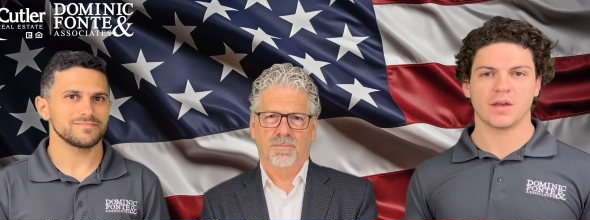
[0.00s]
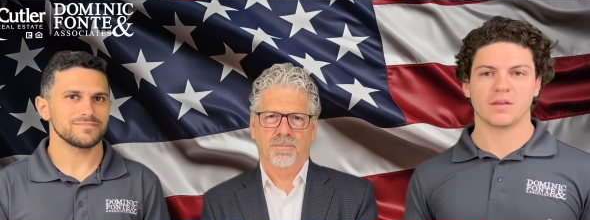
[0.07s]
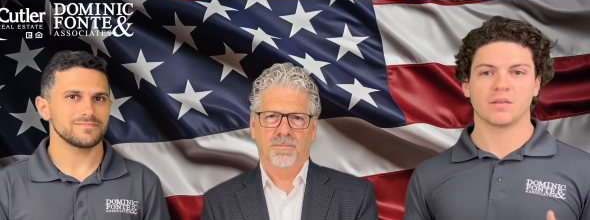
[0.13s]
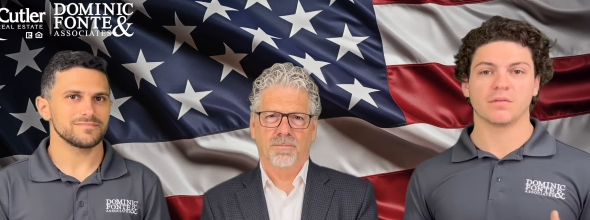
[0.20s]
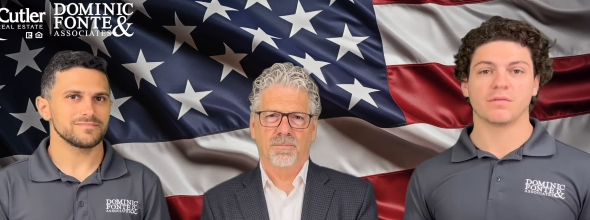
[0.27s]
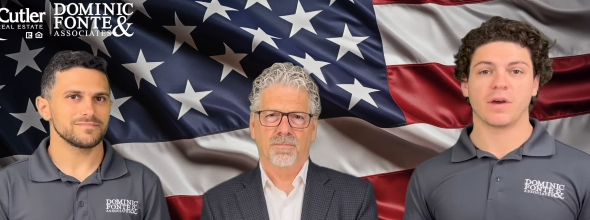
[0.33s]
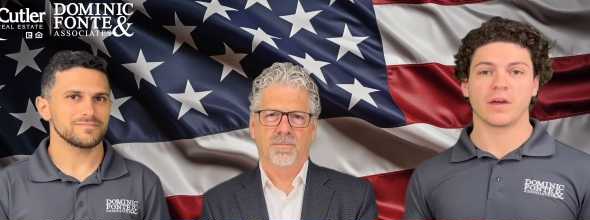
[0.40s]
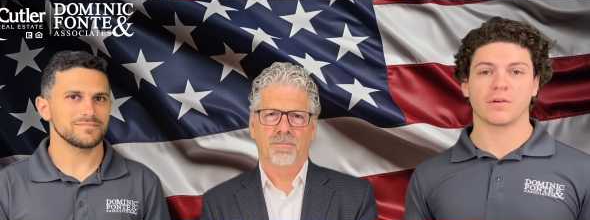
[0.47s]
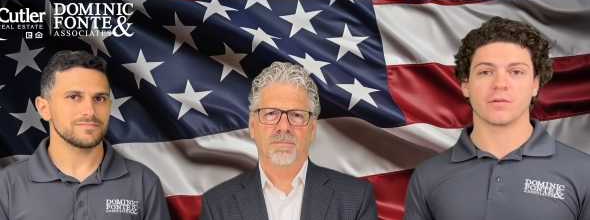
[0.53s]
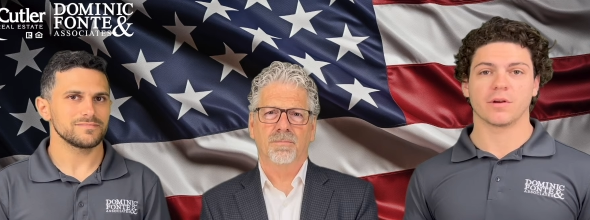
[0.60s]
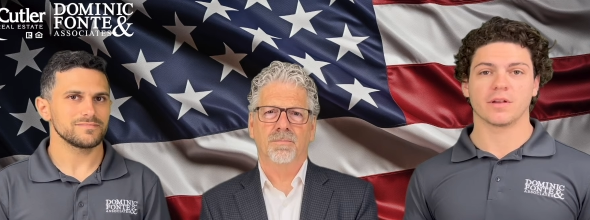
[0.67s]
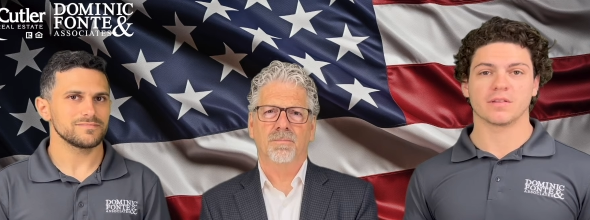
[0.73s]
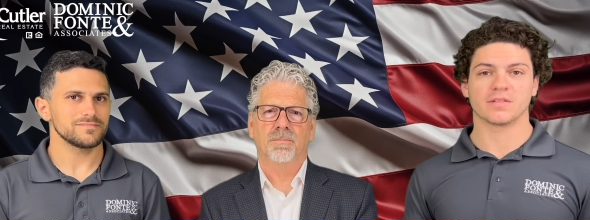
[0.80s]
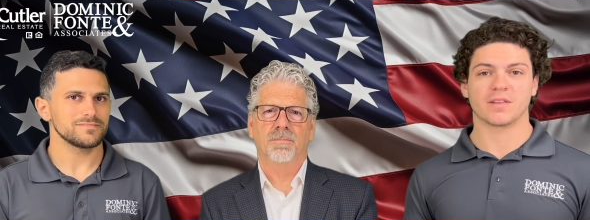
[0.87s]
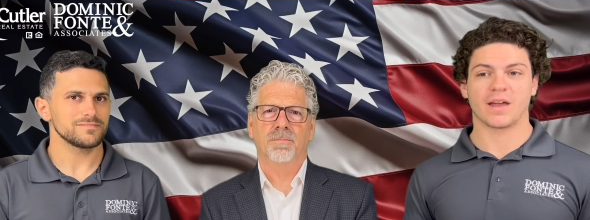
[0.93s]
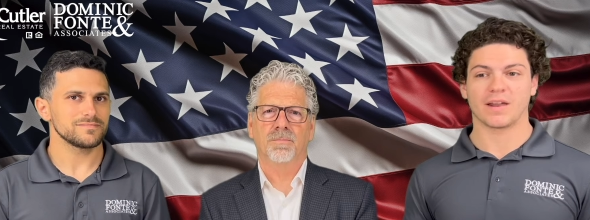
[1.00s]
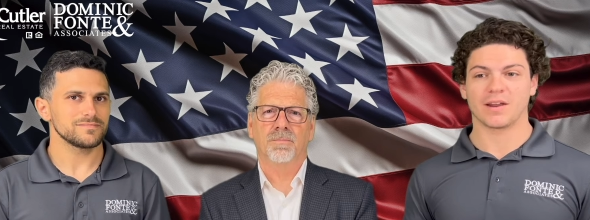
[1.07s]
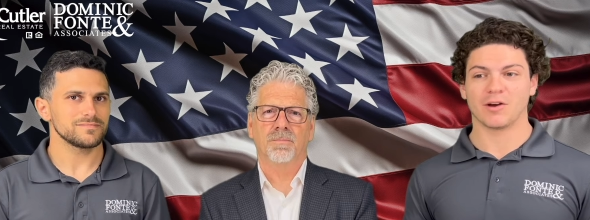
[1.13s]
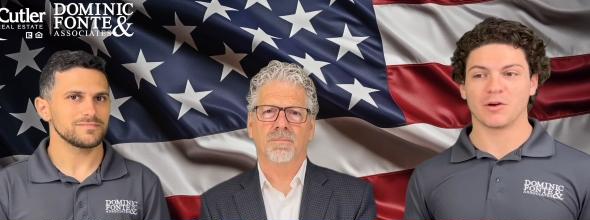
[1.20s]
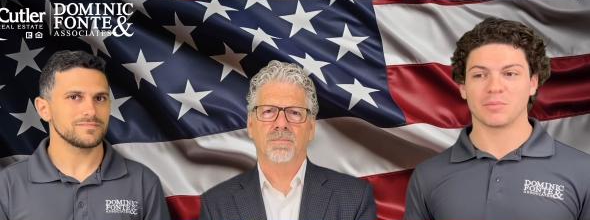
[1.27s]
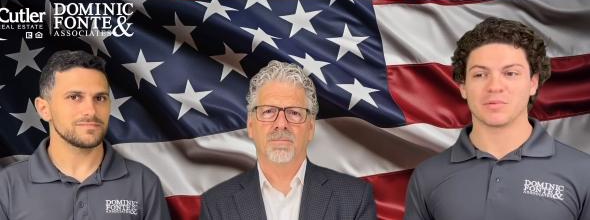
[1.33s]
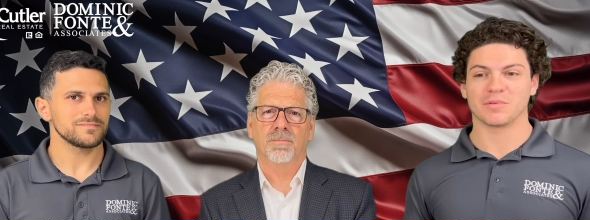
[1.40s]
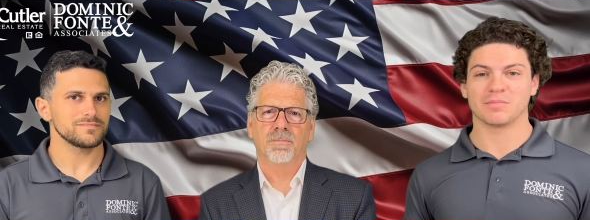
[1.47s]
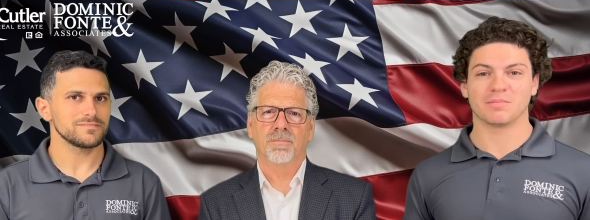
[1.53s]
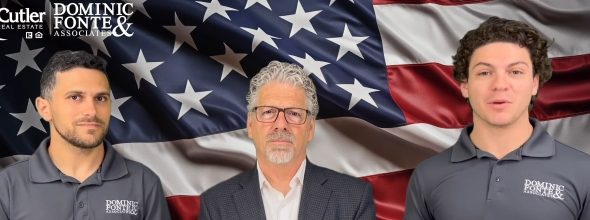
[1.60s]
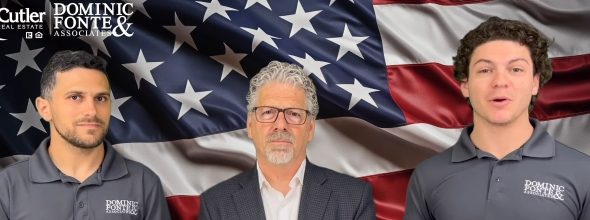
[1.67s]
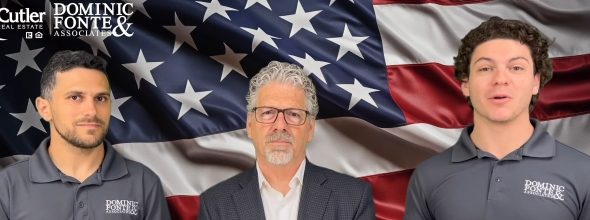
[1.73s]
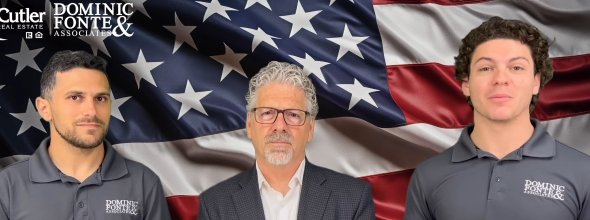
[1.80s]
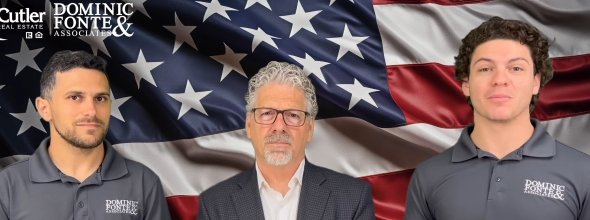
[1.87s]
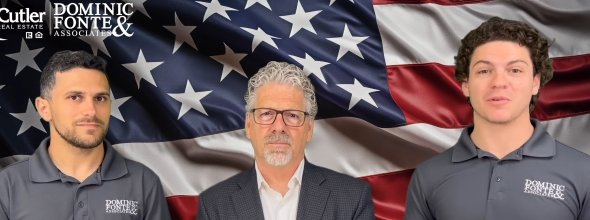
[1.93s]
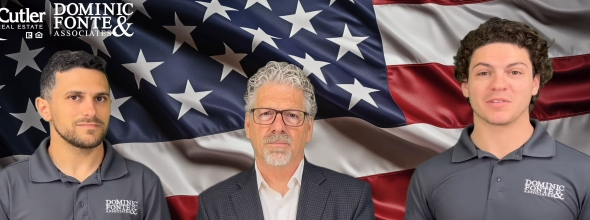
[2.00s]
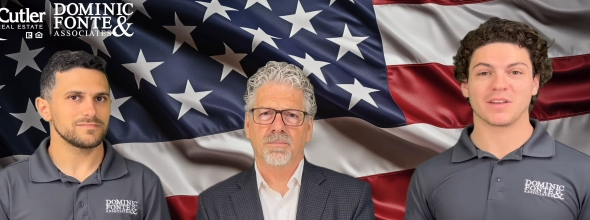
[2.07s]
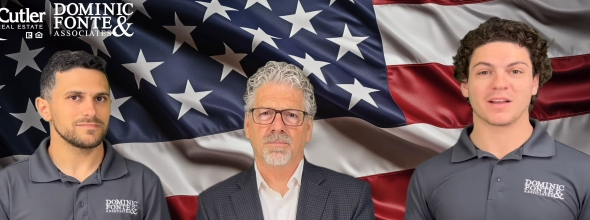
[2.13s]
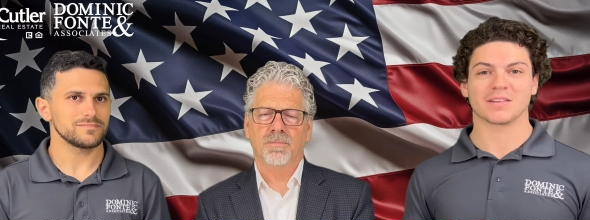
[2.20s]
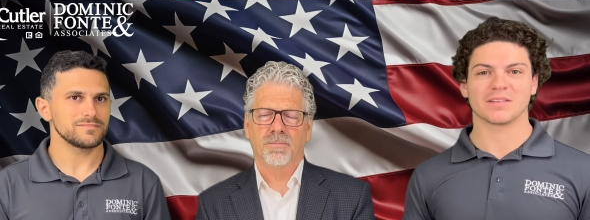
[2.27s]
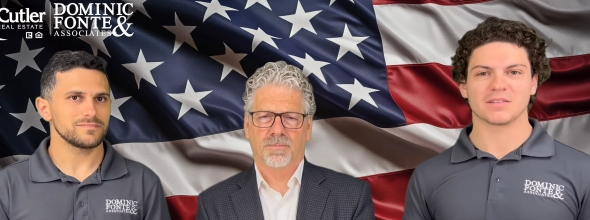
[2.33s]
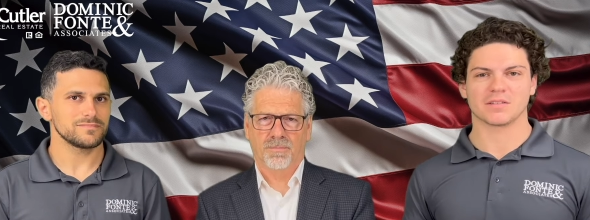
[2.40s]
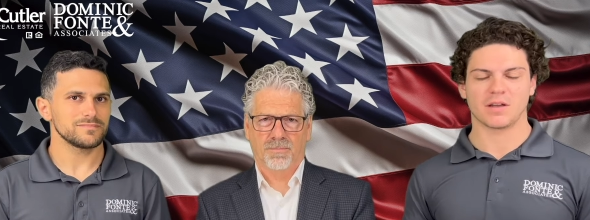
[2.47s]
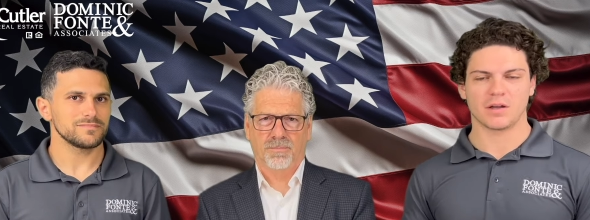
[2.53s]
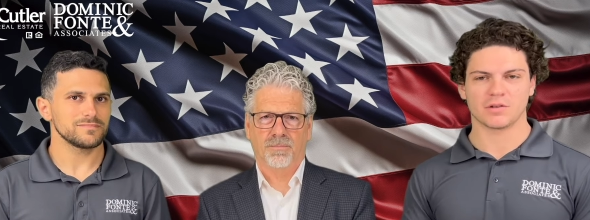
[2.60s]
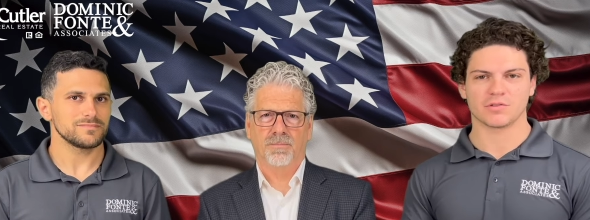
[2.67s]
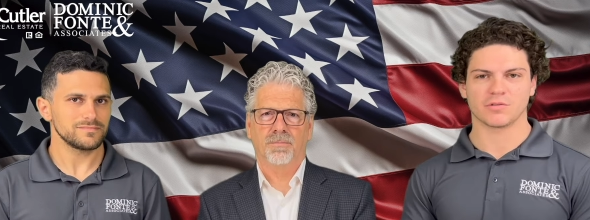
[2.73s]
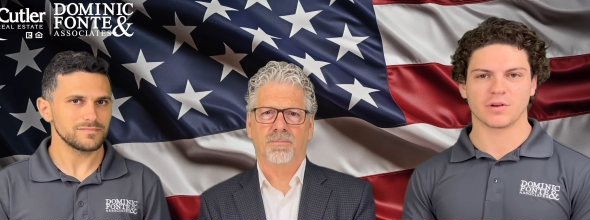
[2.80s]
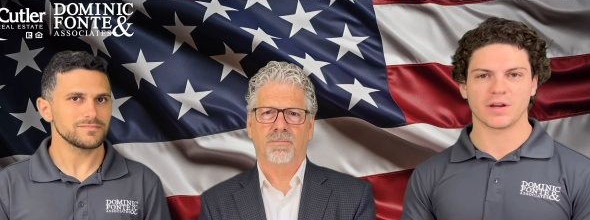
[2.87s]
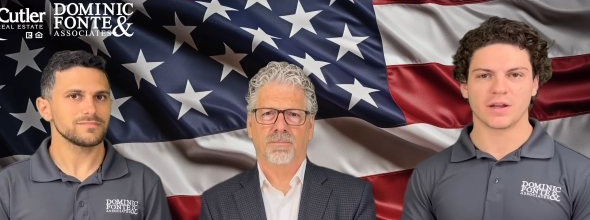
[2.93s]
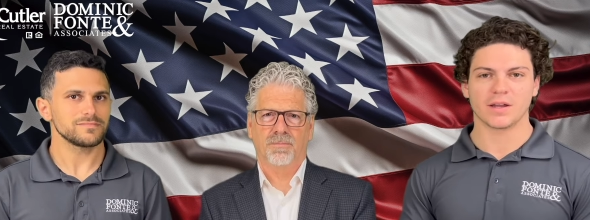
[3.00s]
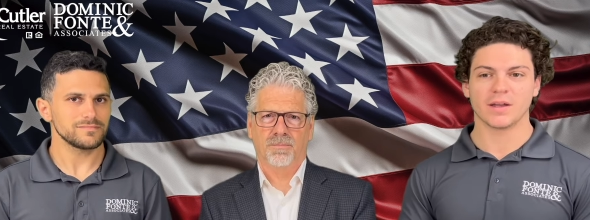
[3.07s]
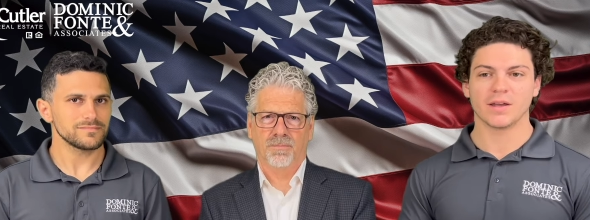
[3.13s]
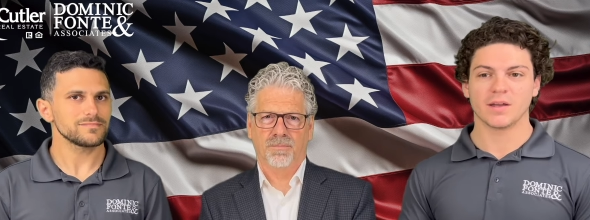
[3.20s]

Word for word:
Speaker 1: the veterans that helped build and protect this country